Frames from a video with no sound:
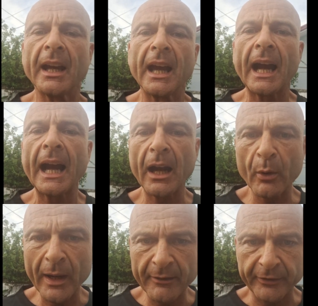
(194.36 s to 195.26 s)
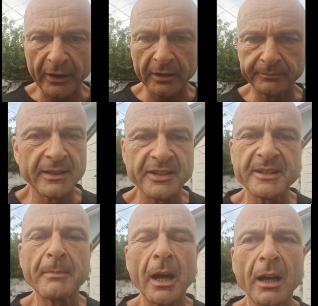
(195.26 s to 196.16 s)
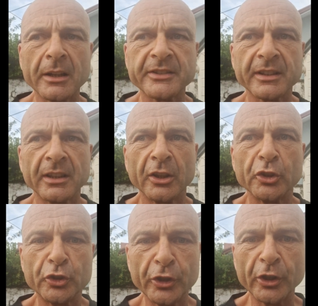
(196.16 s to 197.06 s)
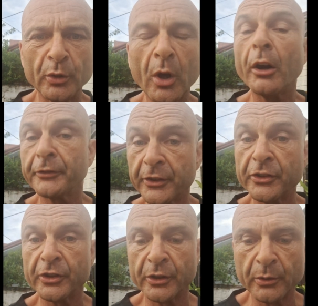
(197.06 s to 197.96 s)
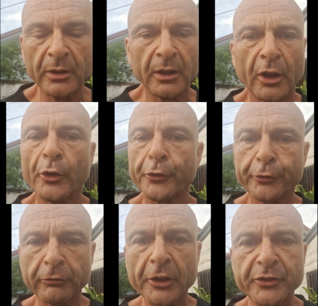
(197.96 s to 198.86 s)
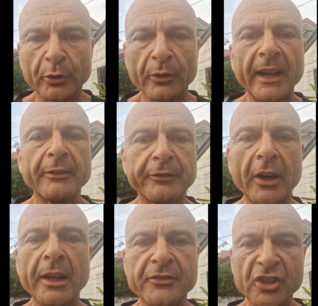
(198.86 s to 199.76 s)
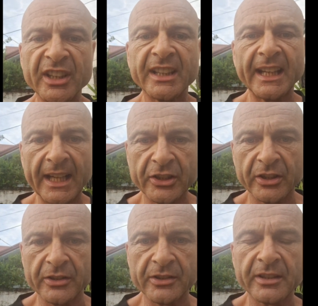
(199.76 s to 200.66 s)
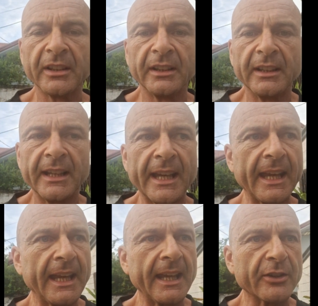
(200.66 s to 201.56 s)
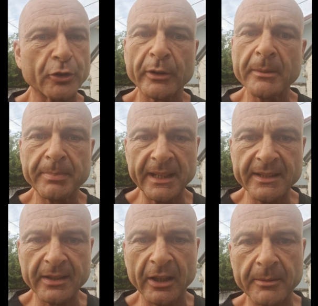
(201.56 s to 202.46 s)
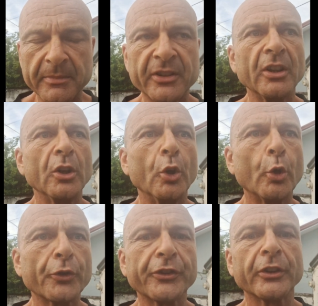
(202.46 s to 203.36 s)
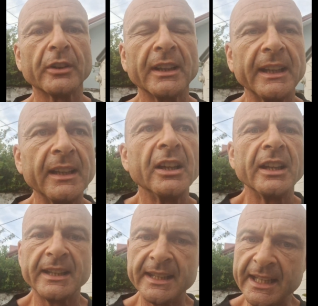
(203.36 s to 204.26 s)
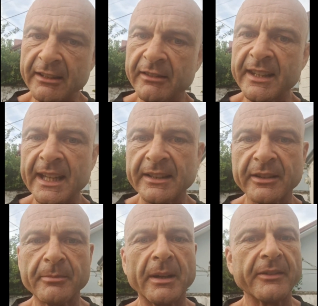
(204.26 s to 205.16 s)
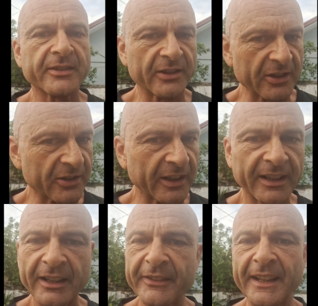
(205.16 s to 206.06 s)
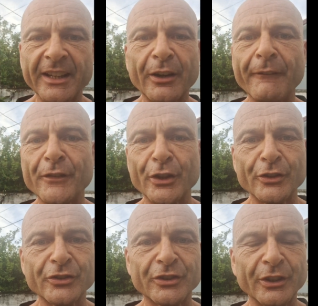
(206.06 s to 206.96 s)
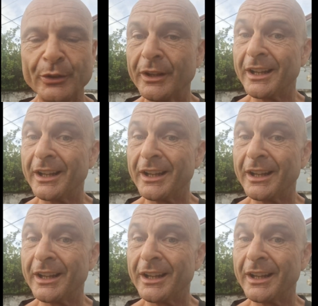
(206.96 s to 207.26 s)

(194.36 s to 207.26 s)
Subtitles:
However, Smart often do throttle their 5G connections during peak times, or certainly nearer the end of the month, just like I think Converge do.